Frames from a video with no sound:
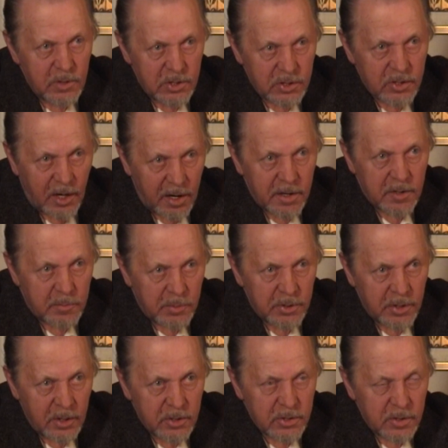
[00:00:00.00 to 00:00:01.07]
We started
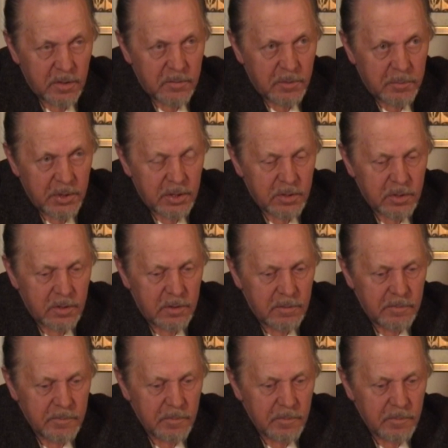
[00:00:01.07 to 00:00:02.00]
production of the picture.